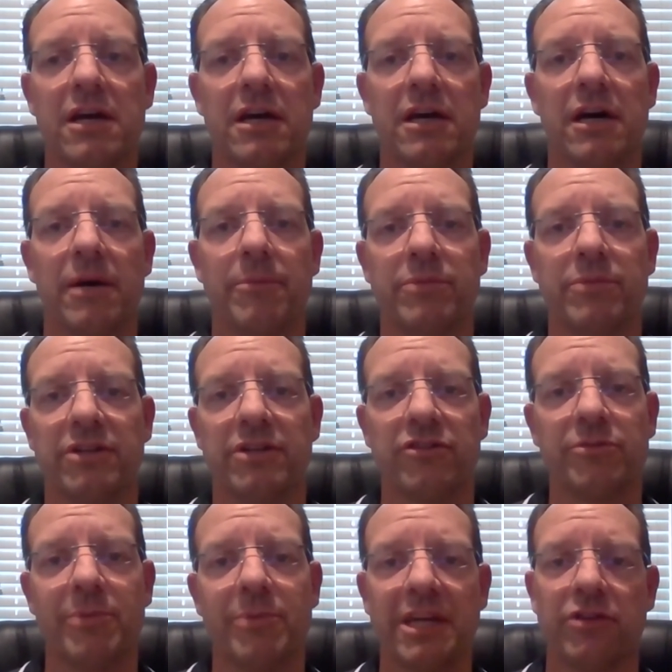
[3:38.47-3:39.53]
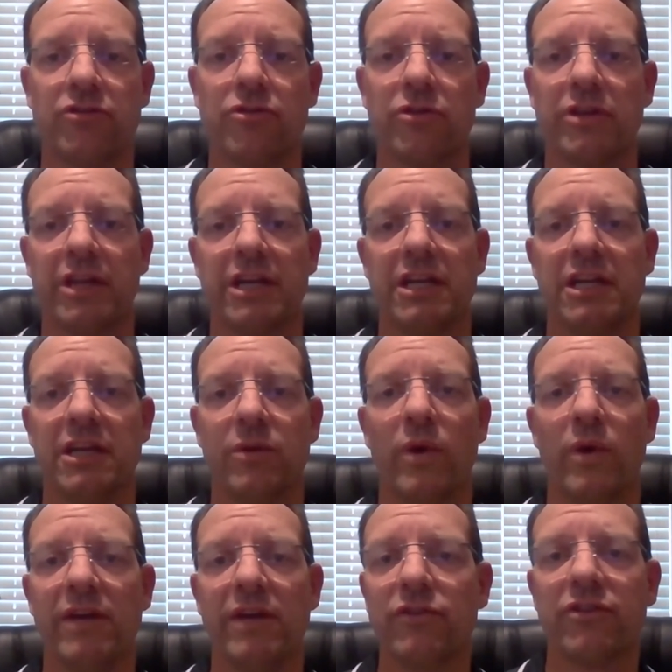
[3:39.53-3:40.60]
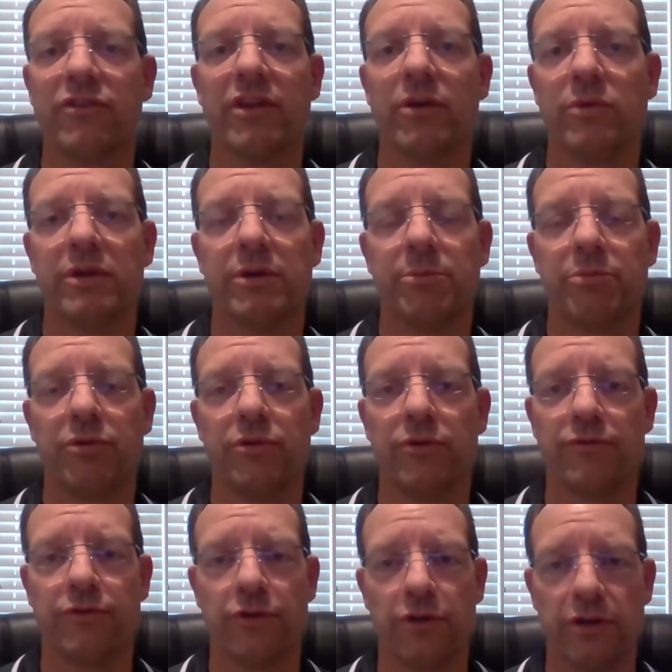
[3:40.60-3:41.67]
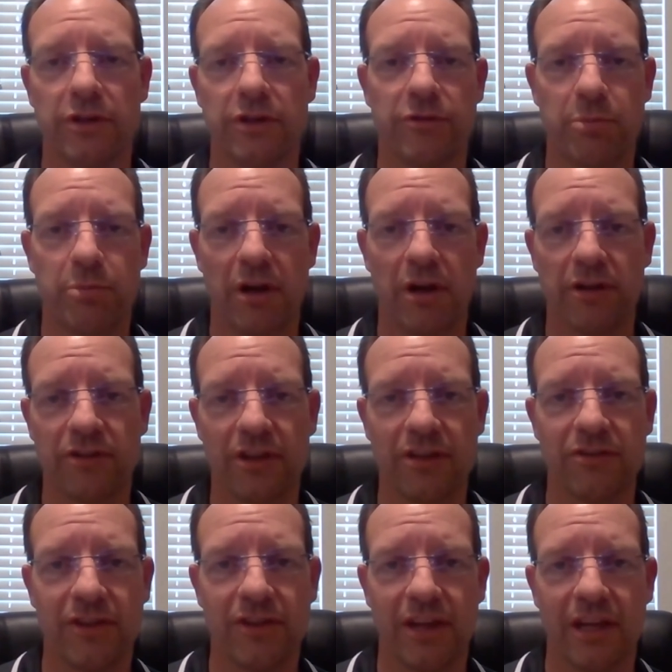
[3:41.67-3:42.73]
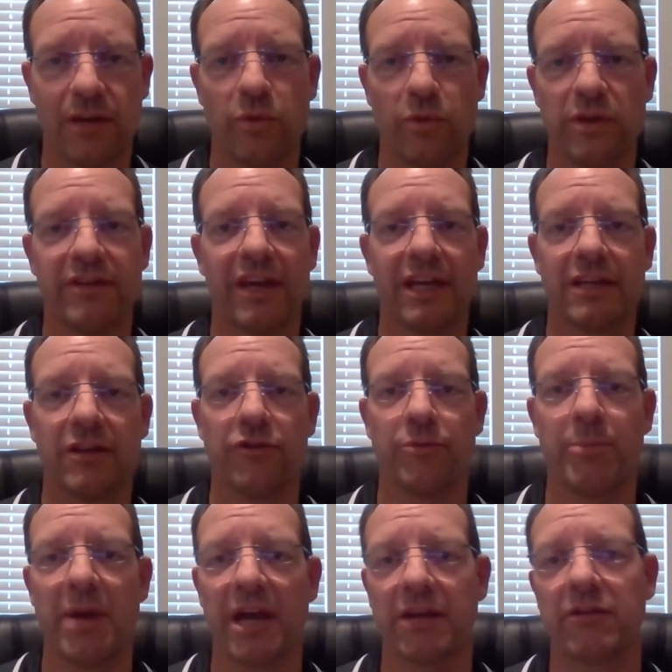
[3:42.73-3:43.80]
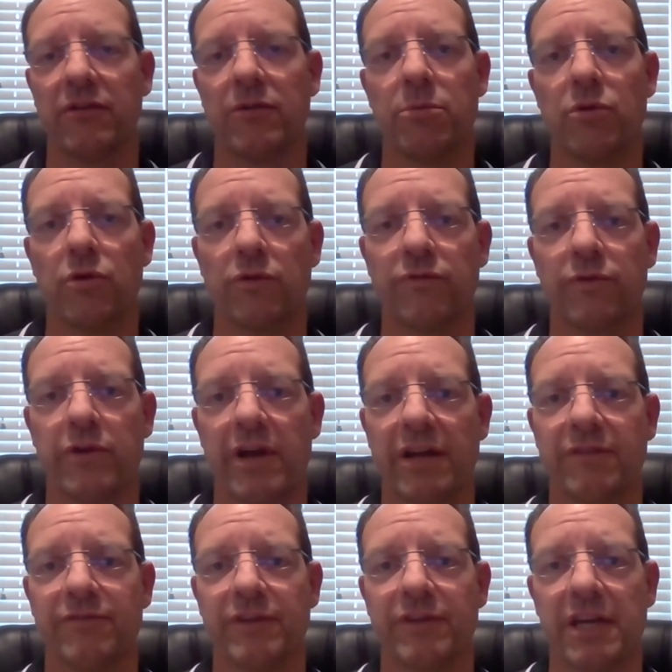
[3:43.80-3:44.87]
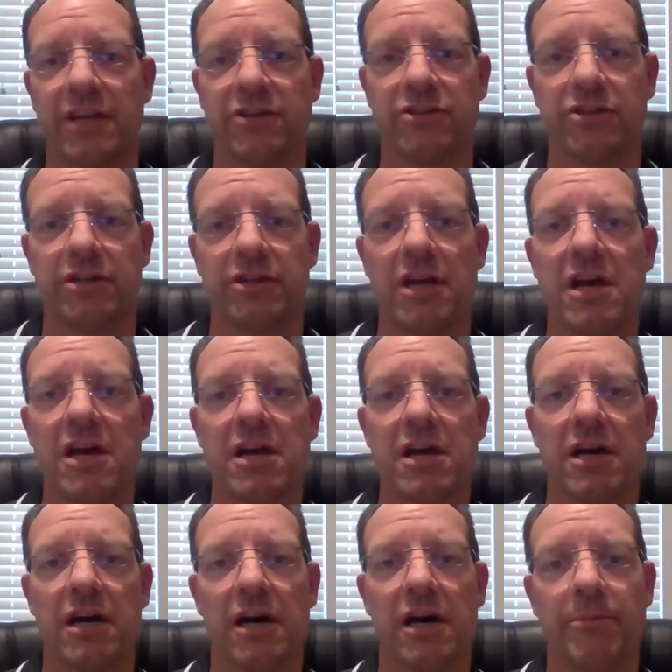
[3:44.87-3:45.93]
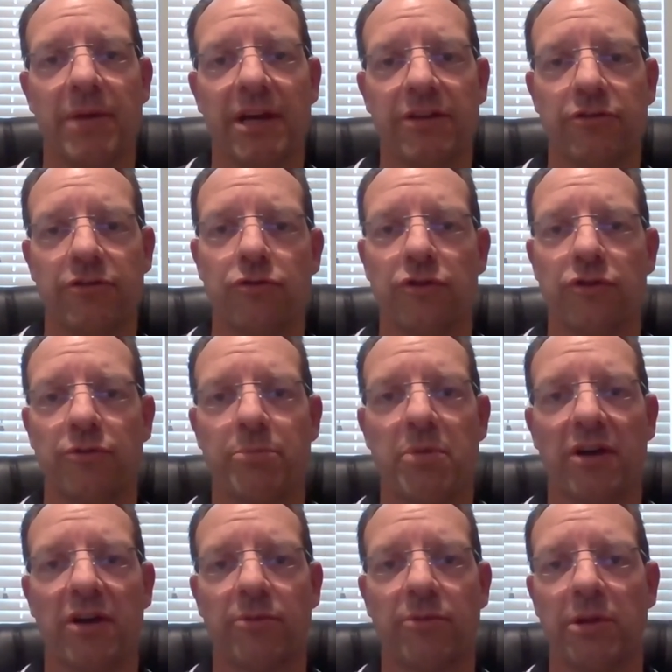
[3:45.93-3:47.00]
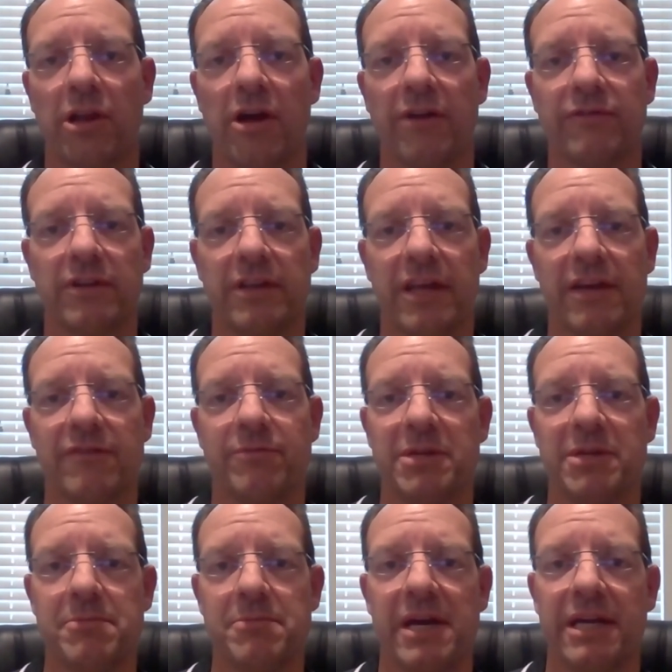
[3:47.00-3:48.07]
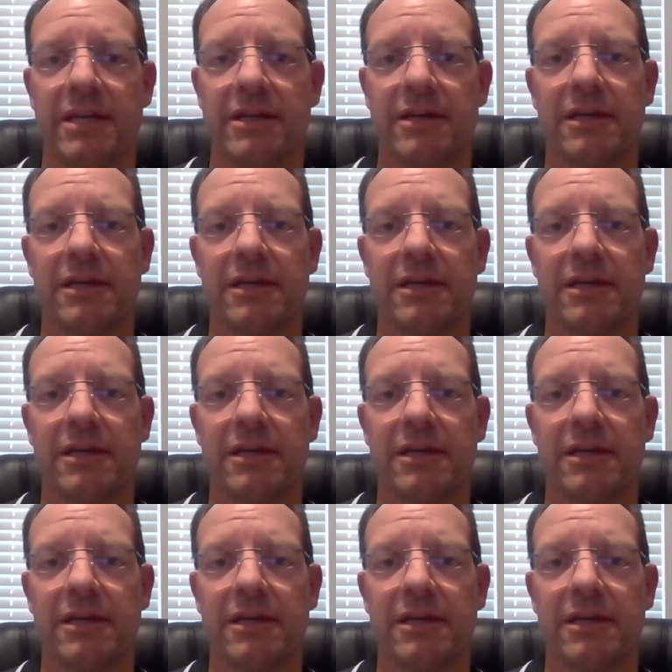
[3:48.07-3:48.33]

Um, but just making sure that any waivers that we approve during this process, that we take those back to the board for ratification um, as soon as possible after they've been made.